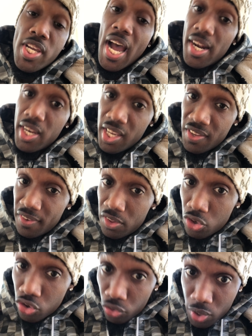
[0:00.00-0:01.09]
got niggas in the
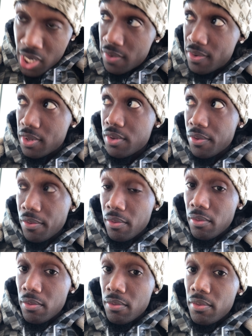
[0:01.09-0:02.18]
streets.
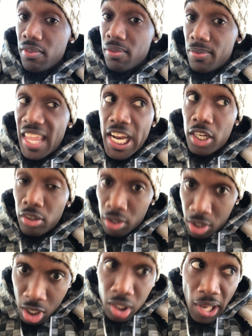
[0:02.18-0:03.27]
They
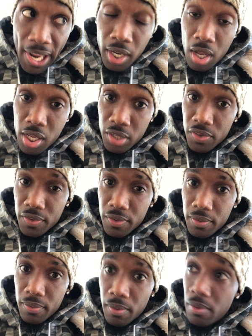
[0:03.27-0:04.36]
look like us,
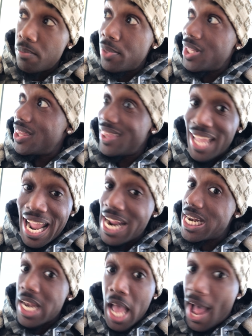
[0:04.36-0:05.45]
but they
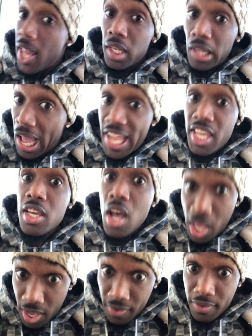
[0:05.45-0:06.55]
not like
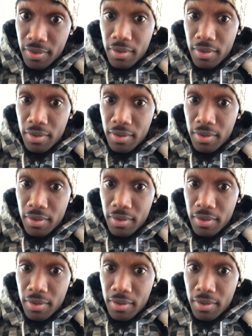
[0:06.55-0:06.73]
us.